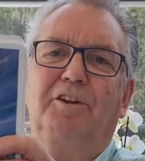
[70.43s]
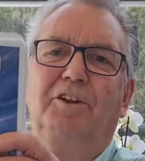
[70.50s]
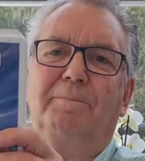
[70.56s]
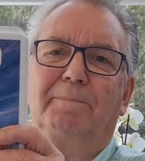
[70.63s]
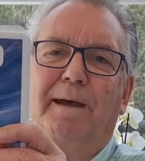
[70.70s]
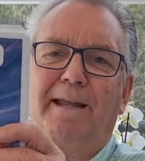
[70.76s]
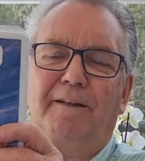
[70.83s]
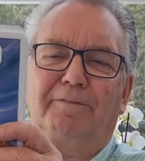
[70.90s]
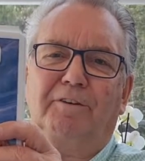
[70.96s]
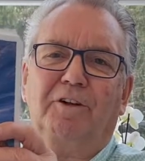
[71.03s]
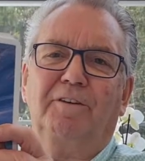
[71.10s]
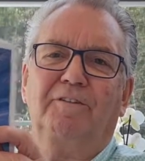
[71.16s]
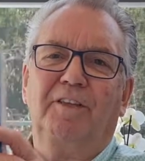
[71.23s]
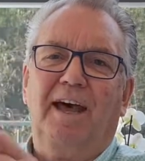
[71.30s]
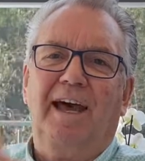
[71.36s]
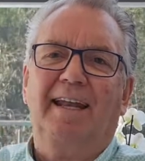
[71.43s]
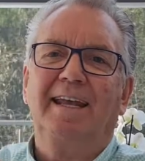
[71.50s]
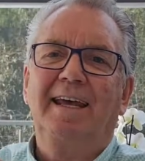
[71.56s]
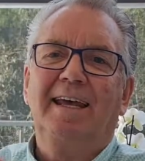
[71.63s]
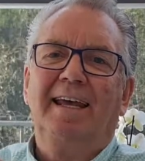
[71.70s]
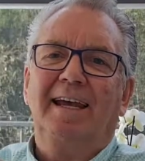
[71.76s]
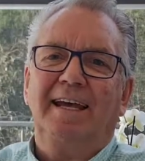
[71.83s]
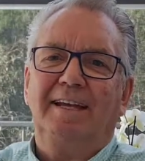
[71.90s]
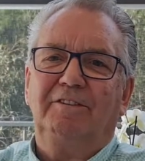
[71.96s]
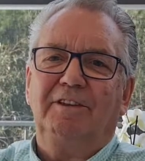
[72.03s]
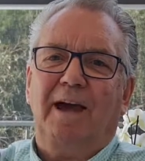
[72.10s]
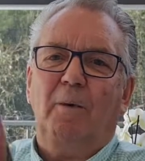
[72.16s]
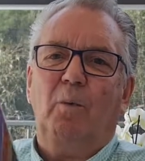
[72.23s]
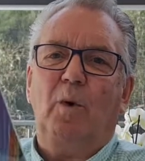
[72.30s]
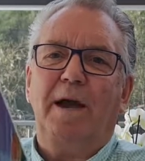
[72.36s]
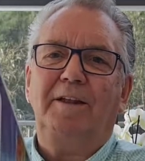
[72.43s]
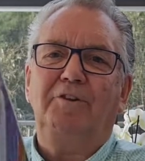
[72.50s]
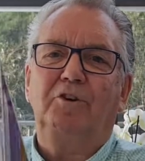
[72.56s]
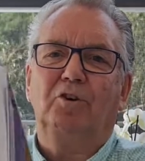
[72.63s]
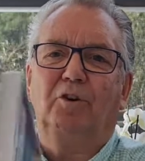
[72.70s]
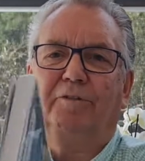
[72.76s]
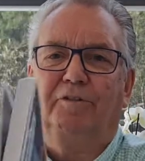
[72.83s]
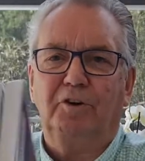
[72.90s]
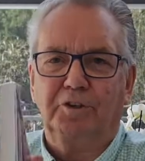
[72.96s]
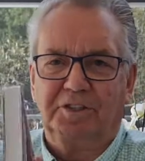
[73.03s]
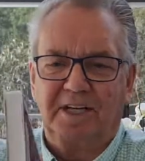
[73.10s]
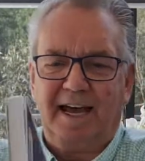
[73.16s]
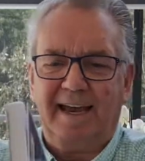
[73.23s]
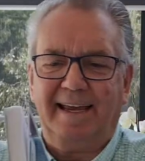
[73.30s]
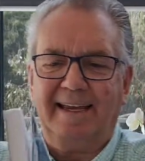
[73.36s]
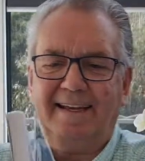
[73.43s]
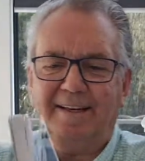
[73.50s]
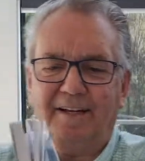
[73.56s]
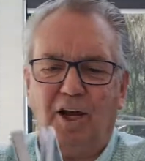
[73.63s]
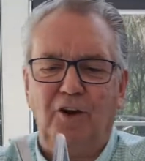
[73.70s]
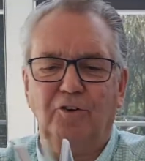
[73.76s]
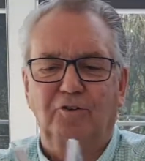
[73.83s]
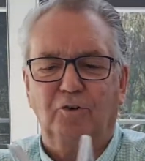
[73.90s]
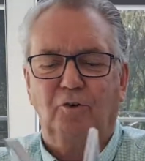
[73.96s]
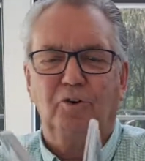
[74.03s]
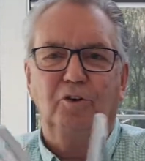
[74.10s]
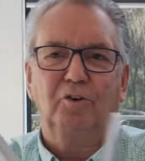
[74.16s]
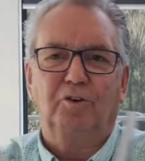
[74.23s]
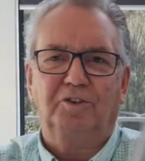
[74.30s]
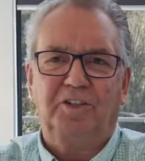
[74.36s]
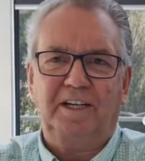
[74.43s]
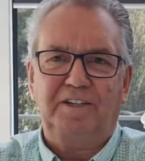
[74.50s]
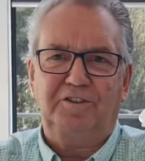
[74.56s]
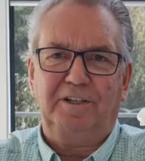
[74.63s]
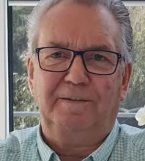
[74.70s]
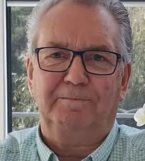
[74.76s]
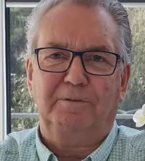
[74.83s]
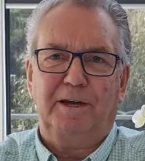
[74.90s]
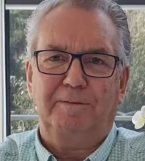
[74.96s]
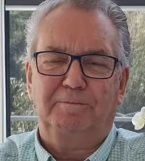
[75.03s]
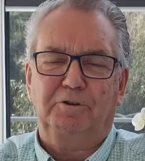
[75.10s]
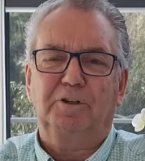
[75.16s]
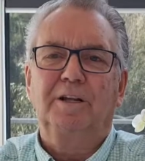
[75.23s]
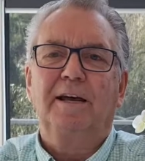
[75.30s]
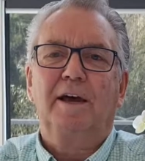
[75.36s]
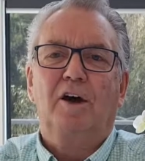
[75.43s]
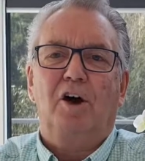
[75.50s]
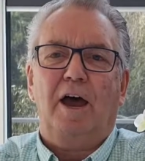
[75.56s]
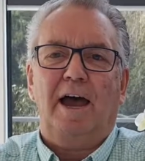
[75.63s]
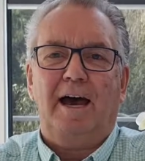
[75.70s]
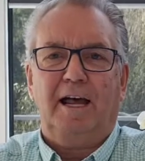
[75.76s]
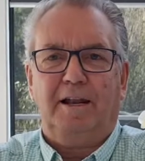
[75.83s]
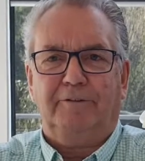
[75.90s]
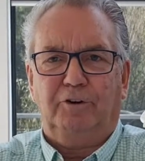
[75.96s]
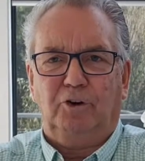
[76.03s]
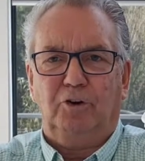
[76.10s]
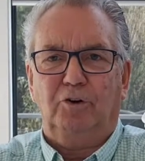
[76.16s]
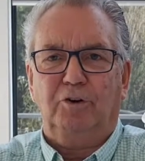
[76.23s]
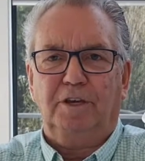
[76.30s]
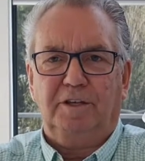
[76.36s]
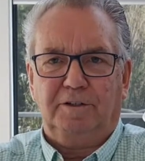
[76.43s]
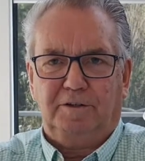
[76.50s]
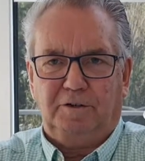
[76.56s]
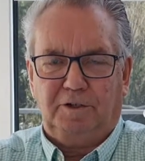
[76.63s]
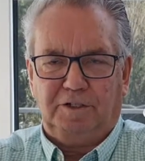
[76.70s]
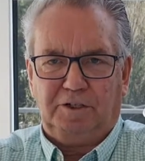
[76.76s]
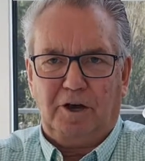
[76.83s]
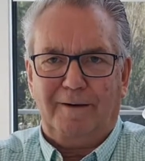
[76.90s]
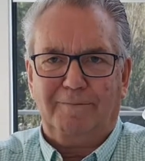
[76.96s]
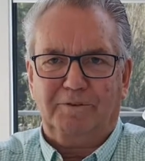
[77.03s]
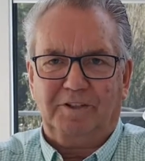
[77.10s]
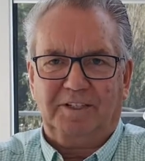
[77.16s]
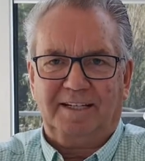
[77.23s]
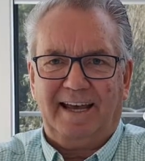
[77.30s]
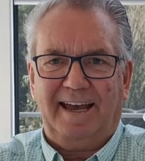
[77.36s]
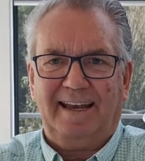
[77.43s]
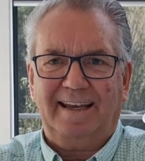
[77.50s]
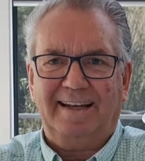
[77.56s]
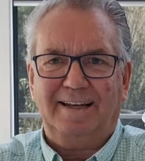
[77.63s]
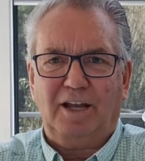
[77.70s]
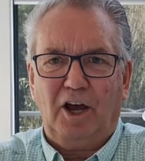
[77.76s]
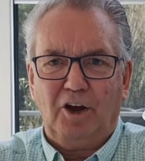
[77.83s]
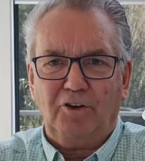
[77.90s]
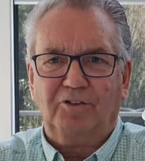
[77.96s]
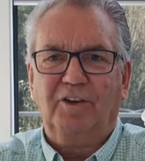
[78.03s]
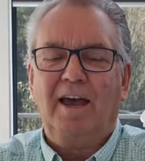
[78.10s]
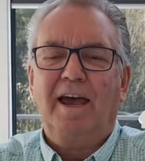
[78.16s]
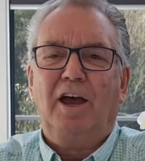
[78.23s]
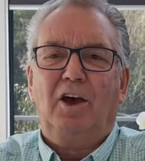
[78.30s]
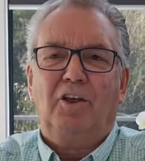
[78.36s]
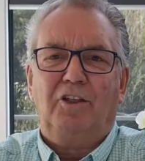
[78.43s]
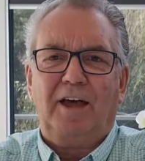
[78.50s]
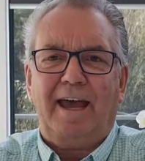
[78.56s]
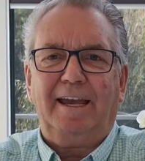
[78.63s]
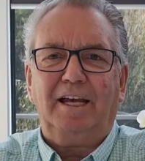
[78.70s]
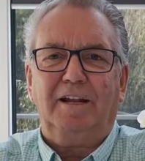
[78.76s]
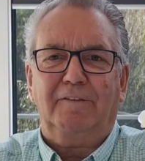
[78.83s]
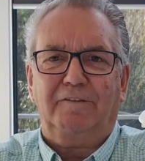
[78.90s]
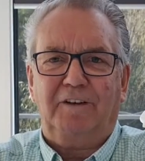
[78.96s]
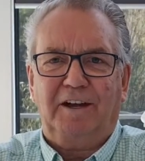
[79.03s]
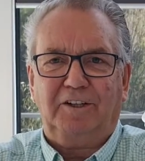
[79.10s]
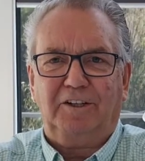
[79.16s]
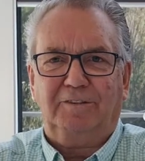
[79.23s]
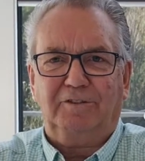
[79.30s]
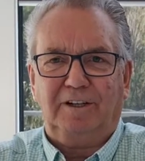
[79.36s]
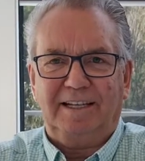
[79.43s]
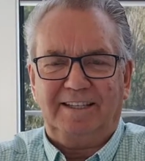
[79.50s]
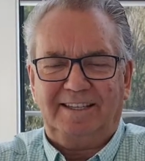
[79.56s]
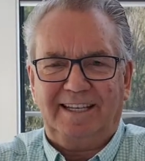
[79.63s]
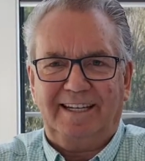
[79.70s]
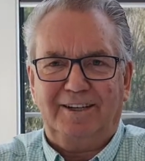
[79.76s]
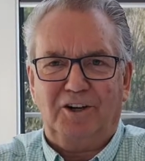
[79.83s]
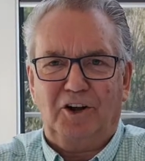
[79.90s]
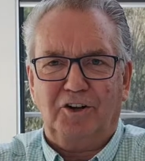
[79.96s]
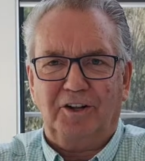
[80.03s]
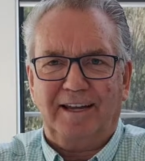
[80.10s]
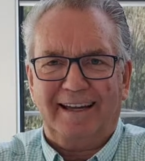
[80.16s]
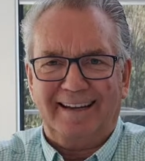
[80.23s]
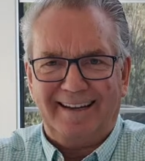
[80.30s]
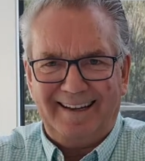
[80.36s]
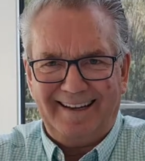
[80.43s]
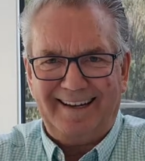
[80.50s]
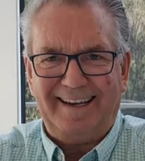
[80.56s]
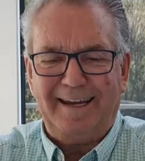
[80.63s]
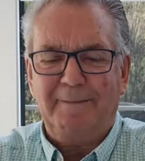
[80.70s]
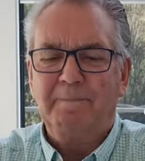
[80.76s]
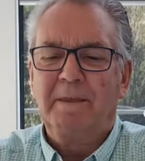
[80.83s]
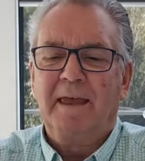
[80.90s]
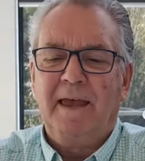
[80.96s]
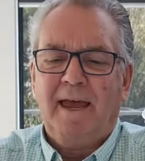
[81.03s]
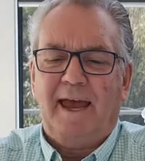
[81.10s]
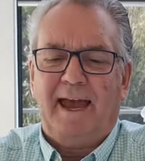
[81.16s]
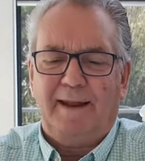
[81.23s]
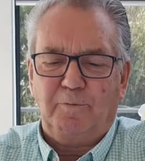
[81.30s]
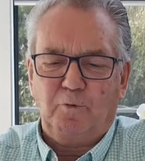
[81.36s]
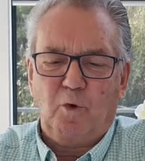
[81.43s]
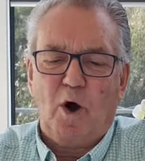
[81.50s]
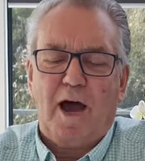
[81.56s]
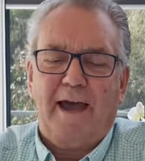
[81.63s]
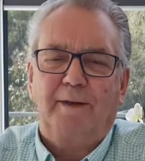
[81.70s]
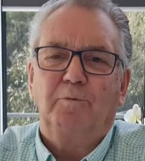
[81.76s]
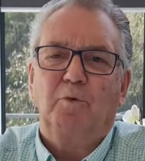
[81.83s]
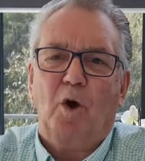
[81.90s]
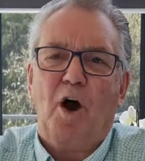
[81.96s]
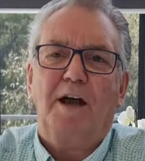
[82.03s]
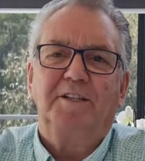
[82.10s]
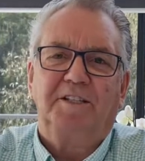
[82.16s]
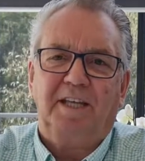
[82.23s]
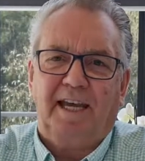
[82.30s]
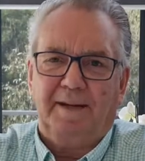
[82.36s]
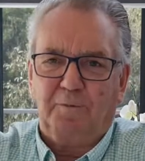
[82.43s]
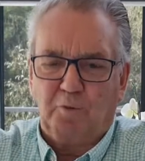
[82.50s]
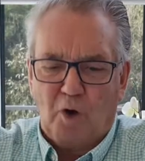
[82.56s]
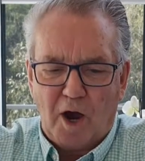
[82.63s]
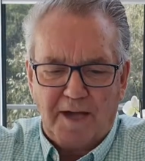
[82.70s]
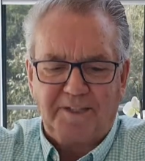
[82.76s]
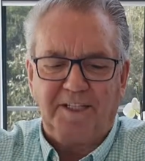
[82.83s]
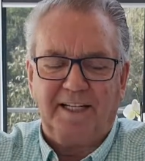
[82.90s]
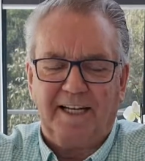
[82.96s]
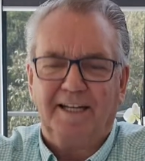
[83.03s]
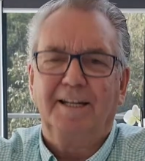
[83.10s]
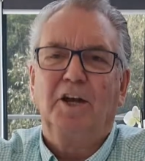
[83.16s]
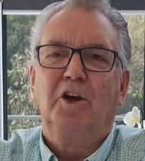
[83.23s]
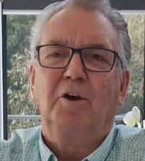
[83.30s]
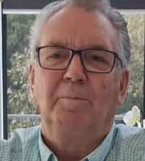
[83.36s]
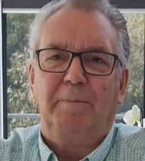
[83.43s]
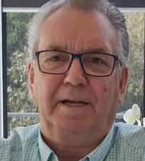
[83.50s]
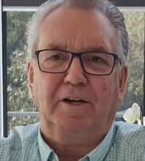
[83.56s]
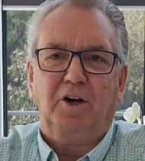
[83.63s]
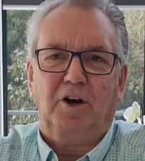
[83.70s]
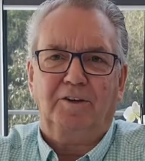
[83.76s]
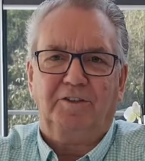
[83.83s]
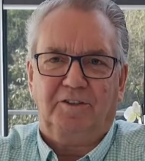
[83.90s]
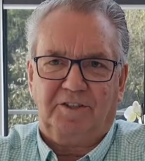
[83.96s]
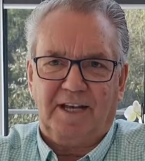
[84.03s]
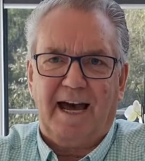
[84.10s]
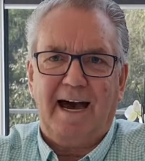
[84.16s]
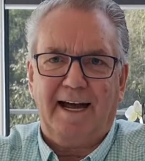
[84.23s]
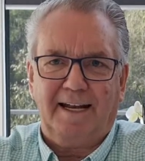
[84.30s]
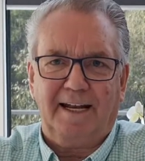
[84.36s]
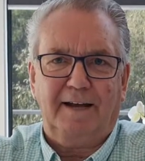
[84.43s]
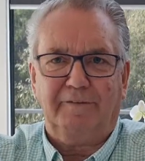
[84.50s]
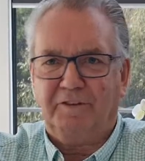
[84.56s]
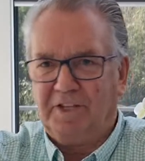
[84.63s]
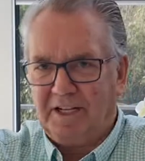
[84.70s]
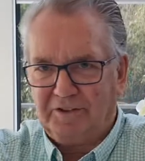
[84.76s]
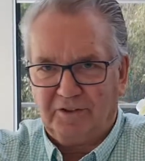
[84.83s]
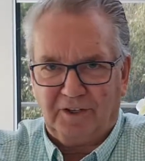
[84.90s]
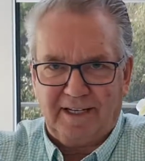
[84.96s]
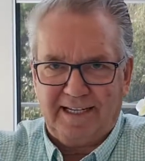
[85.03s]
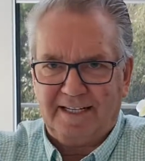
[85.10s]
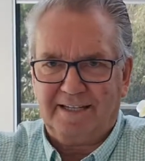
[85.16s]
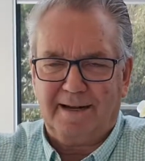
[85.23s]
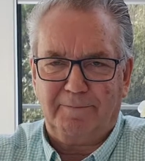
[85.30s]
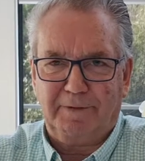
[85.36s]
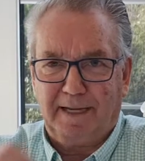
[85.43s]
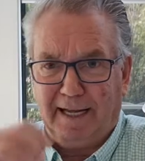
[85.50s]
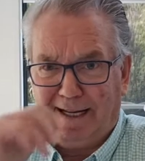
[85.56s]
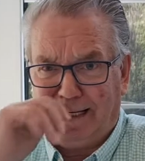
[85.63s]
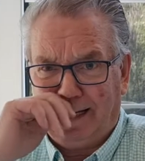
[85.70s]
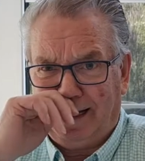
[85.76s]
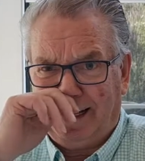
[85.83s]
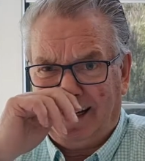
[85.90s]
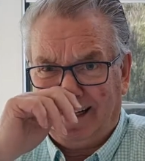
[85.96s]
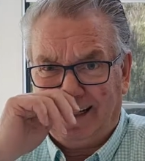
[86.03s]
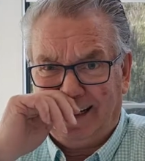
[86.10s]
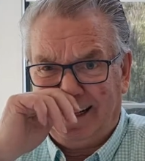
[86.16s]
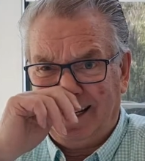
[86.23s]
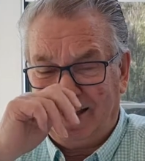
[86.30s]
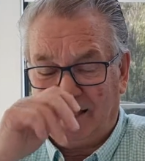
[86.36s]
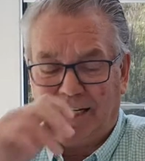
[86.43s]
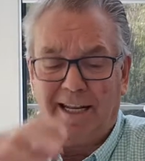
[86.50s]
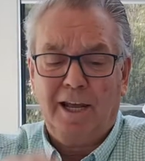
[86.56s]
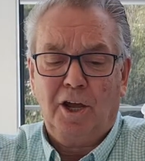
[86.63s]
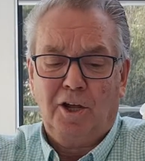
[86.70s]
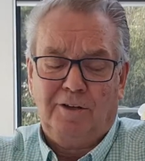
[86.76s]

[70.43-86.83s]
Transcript: And the benefit of that is that if you're taking notes or you're teaching people out of it, or your disciples are taking notes, they can effectively sit it on their knee and write in it, because it's hard enough. It doesn't need something underneath it.